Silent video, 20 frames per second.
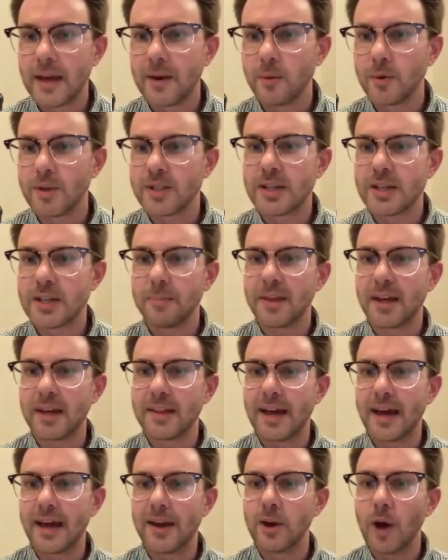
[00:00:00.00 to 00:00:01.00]
it was something
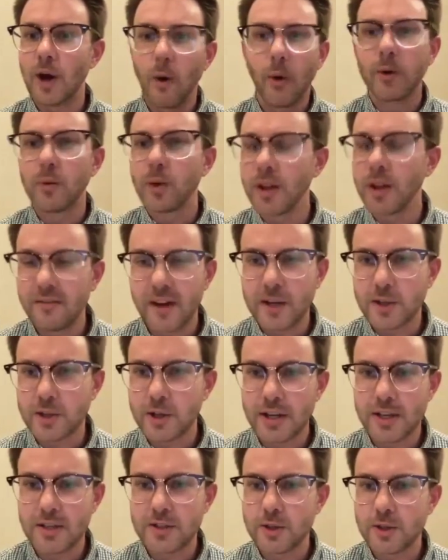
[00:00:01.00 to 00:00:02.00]
that no one really
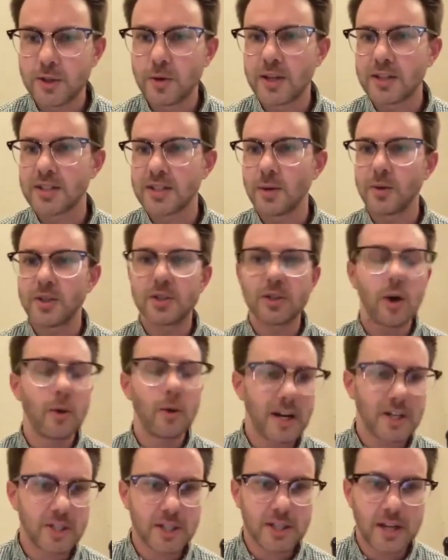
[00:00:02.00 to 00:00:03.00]
ventured into because there was so
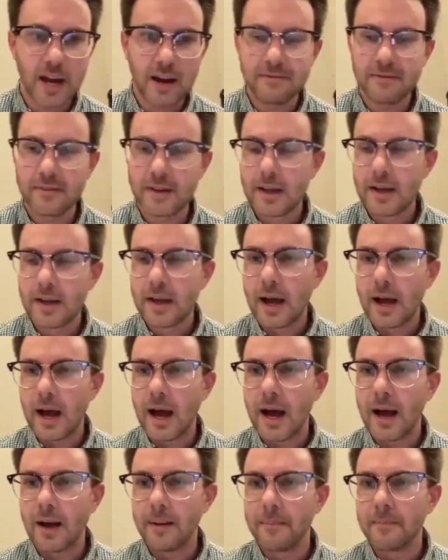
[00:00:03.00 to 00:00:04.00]
much stuff.
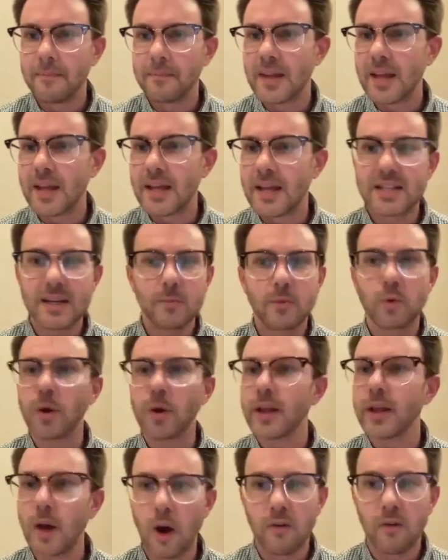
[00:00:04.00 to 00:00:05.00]
It seemed
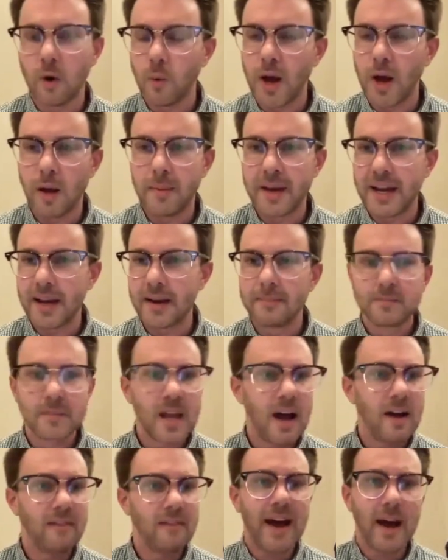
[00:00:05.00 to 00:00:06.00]
really overwhelming
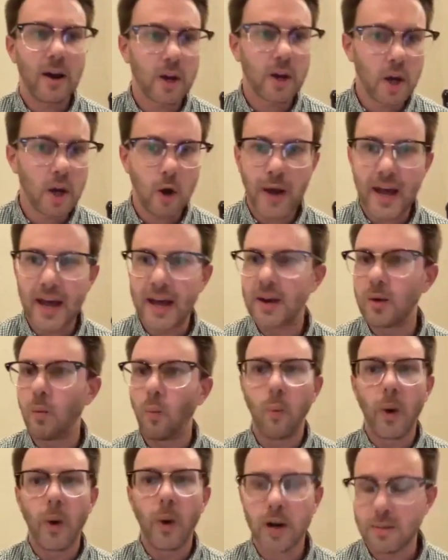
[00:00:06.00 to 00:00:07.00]
of how to go in,
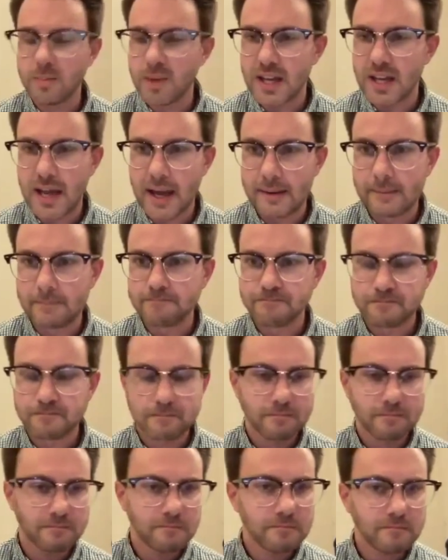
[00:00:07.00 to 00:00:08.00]
where to begin.
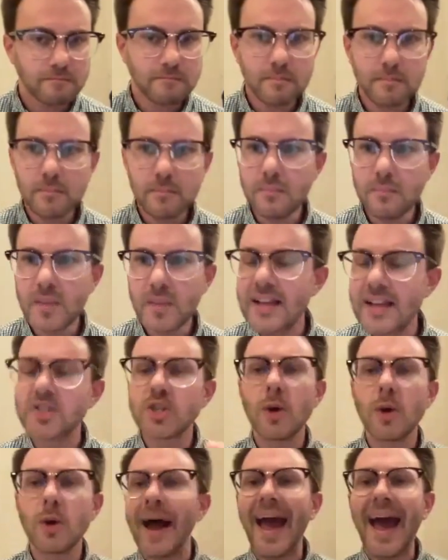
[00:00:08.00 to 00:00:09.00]
And
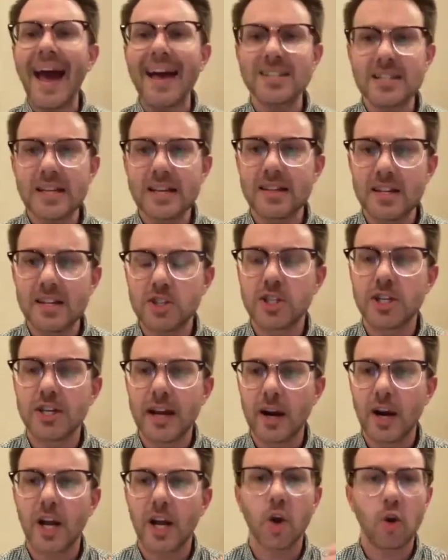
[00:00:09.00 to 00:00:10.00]
so by asking these
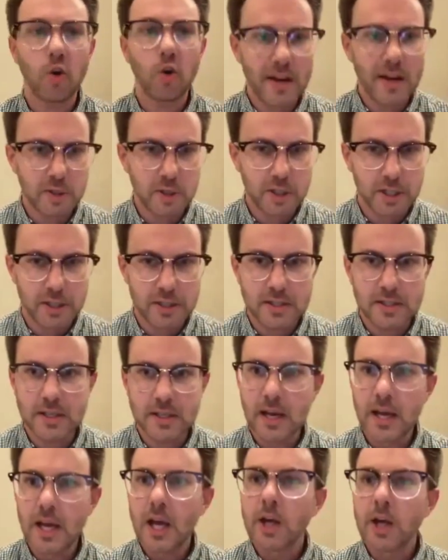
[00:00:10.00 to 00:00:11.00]
generic questions,
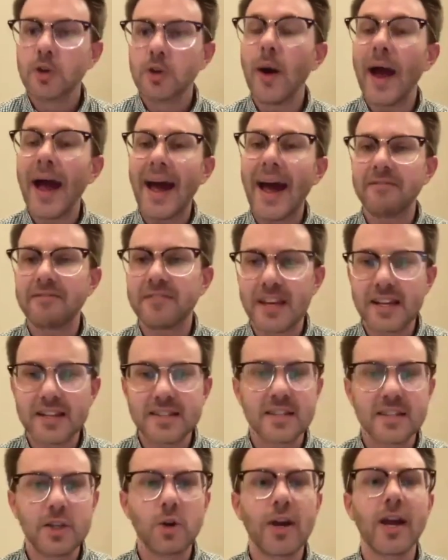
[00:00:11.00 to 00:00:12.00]
you have things
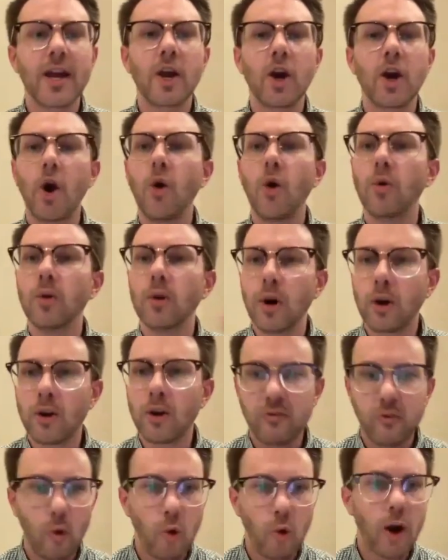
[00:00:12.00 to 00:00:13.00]
that you can go look
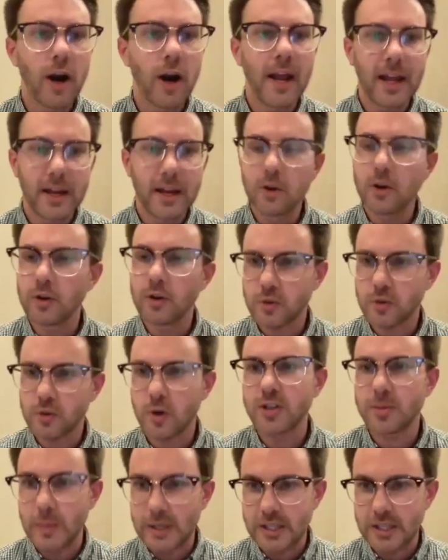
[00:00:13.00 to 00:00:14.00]
for in your
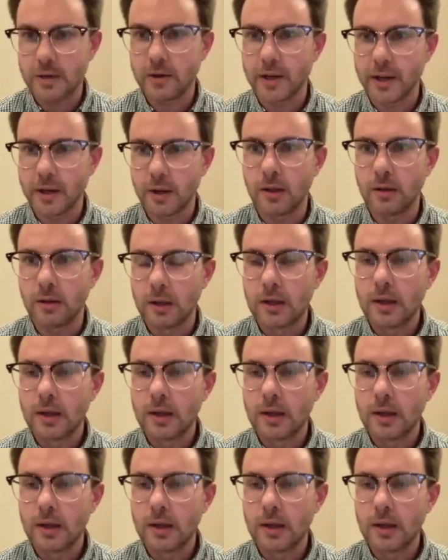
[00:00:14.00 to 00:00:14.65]
source material.